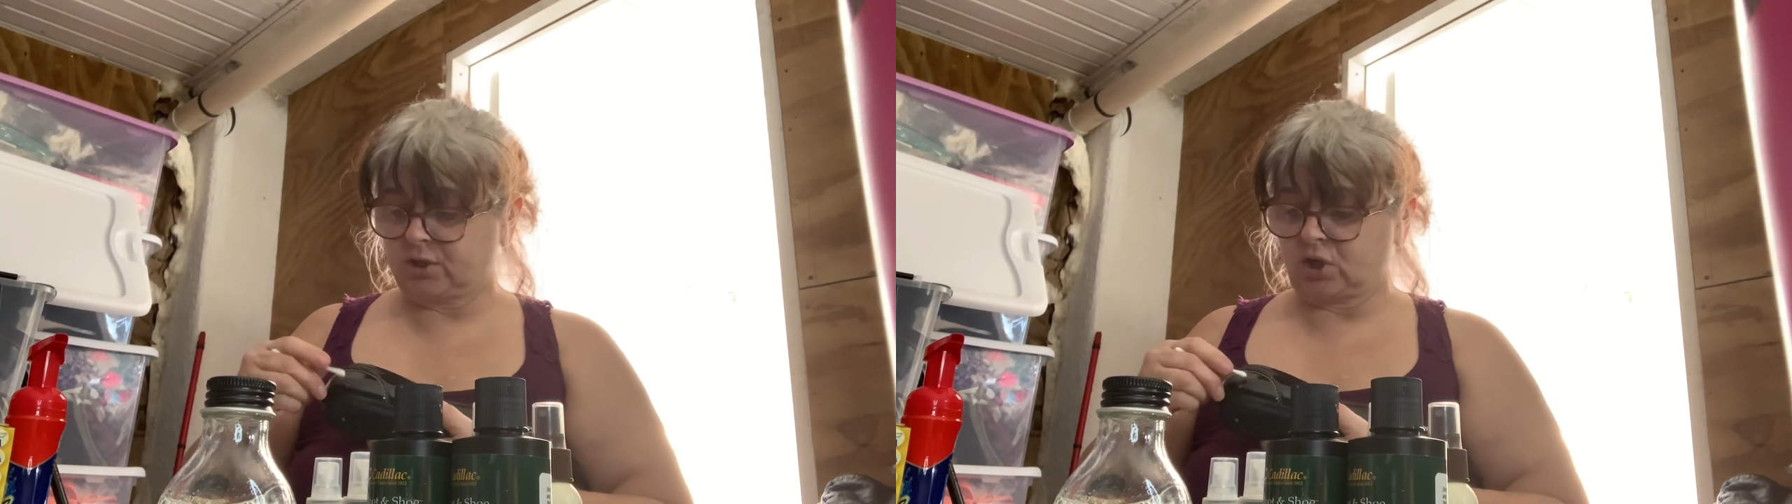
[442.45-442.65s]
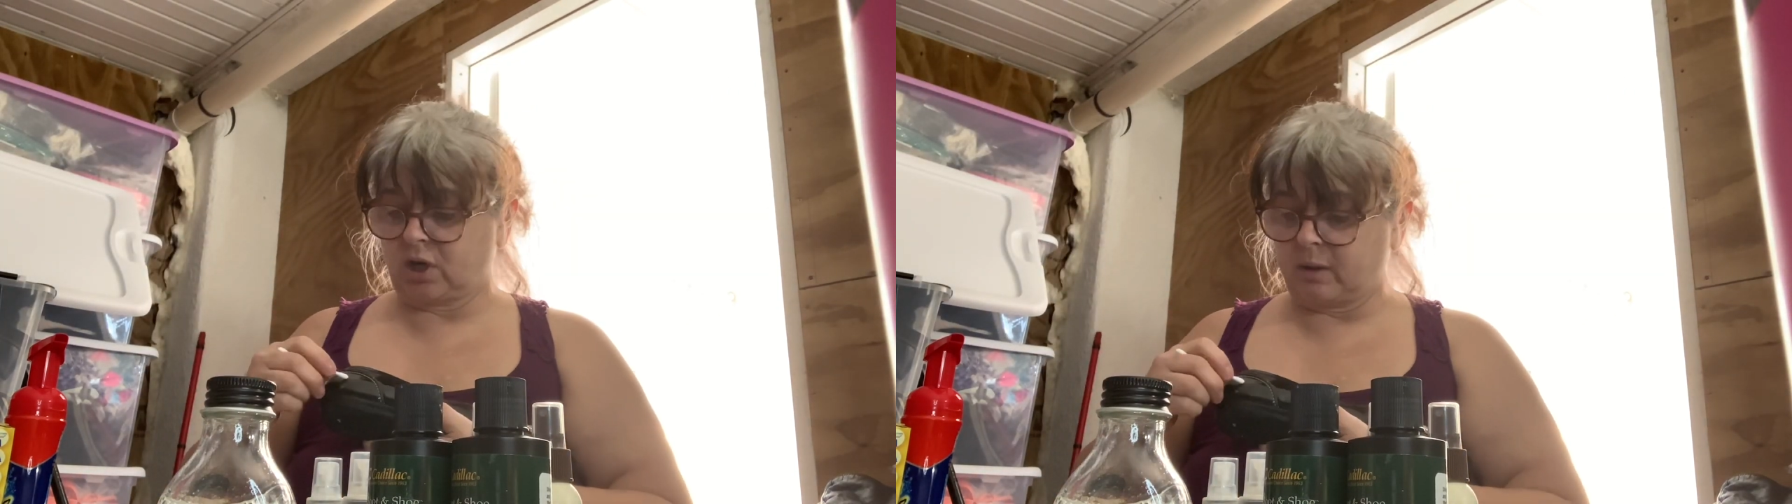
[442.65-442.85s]

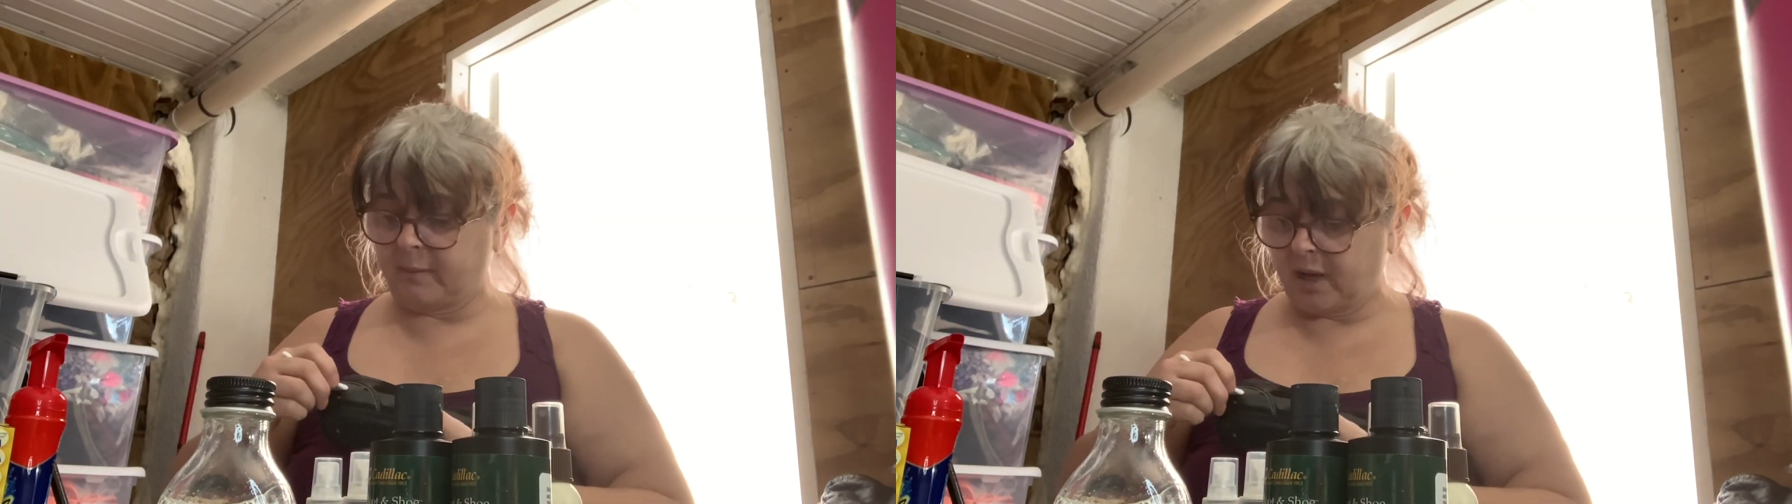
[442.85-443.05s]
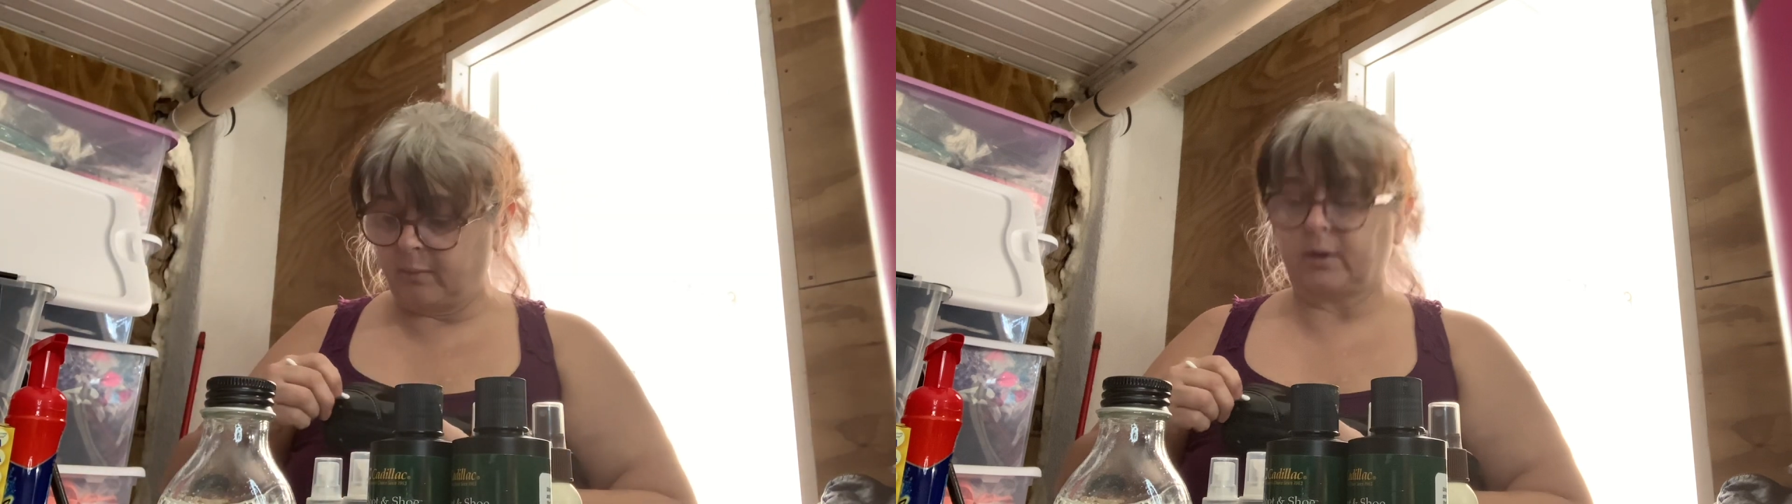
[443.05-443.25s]
you're going to
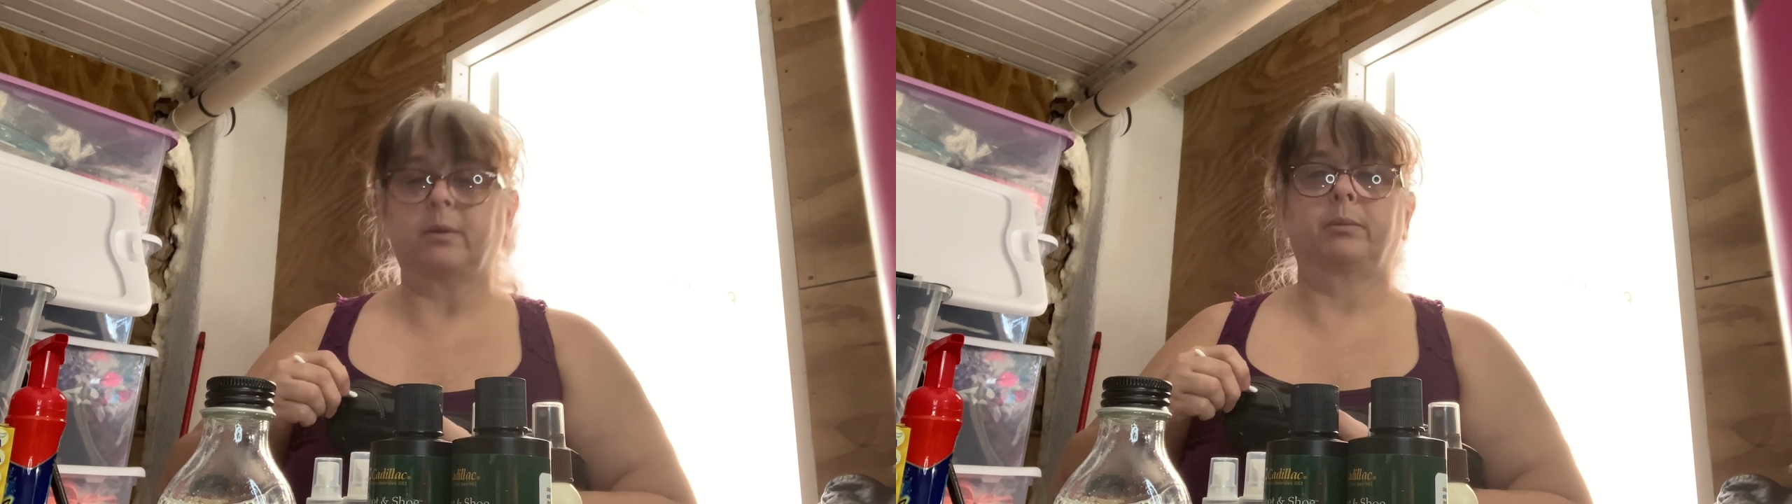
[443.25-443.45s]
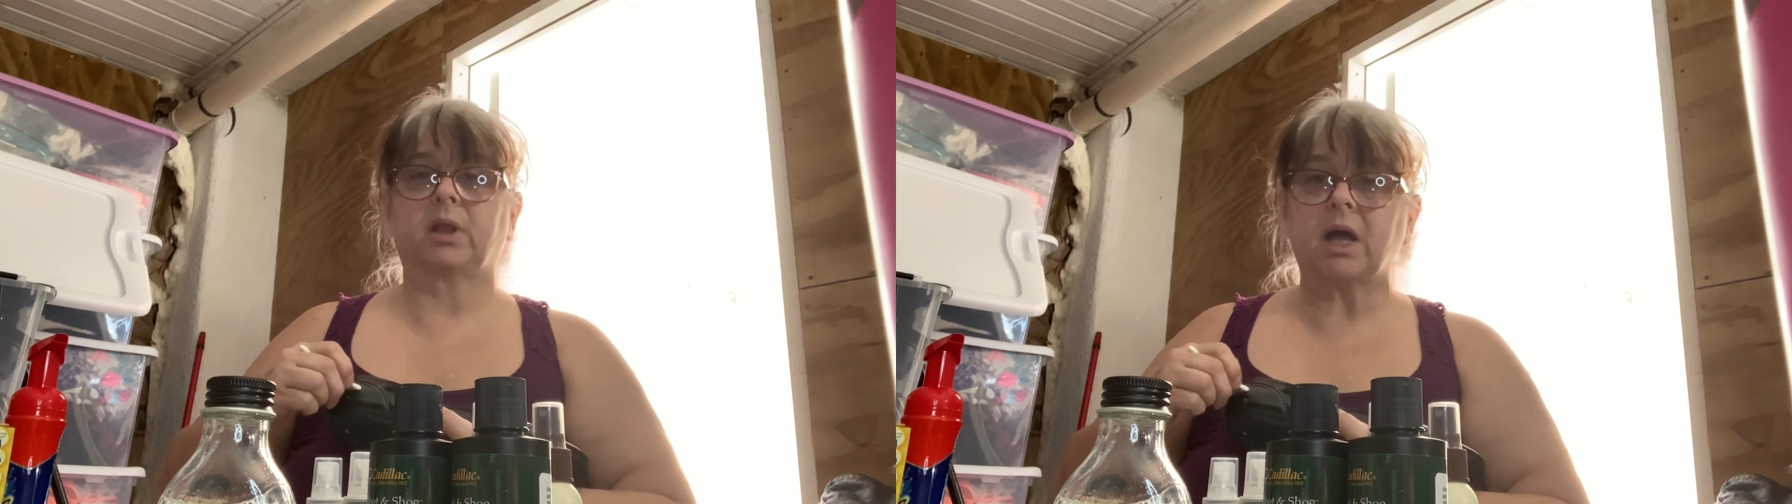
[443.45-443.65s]
be able to
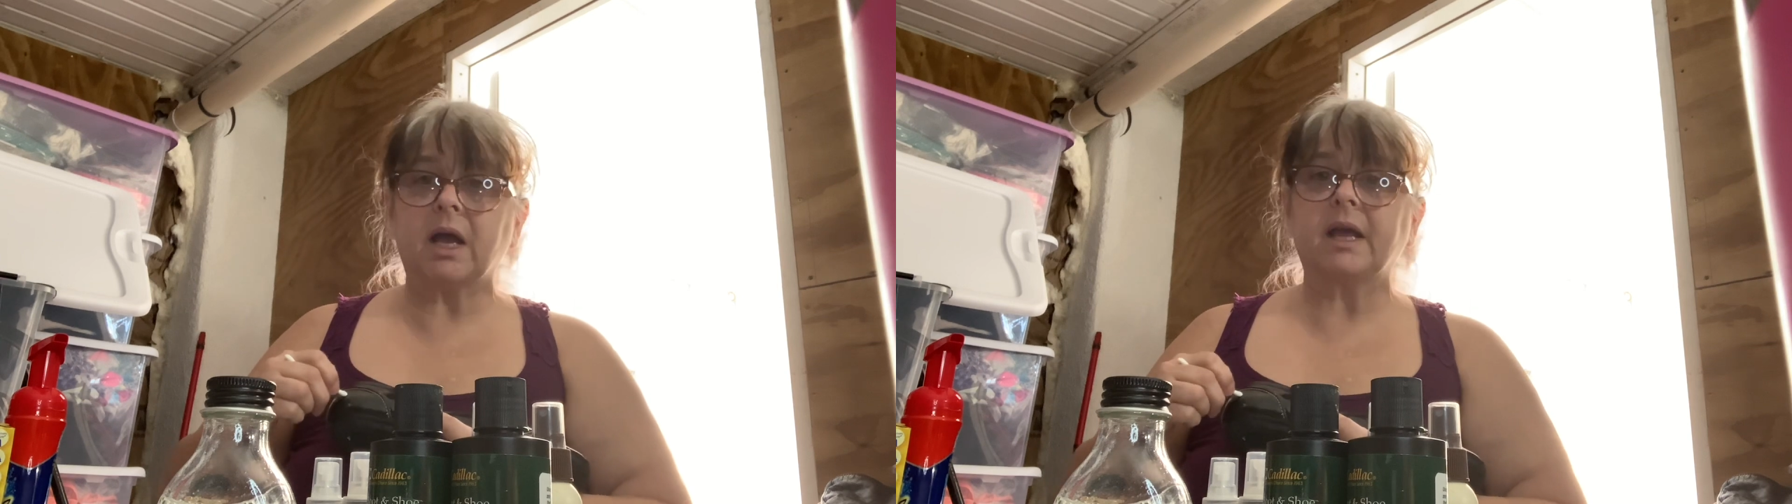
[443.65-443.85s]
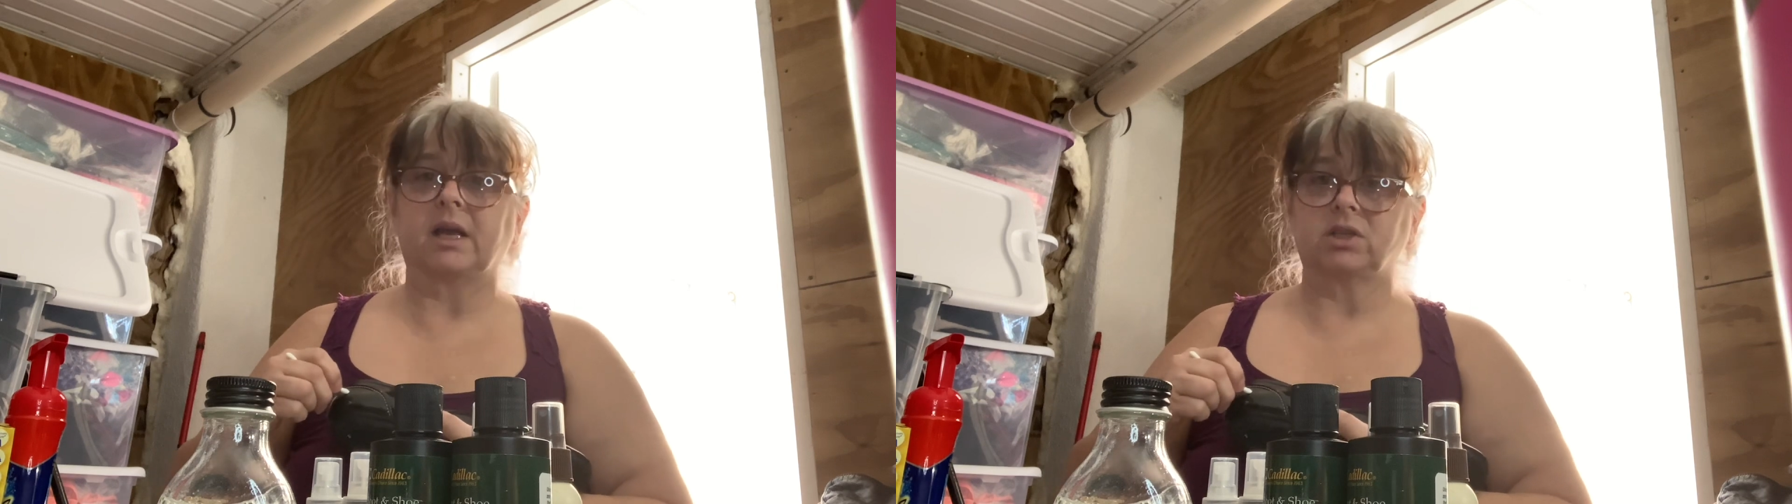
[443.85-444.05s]
apply a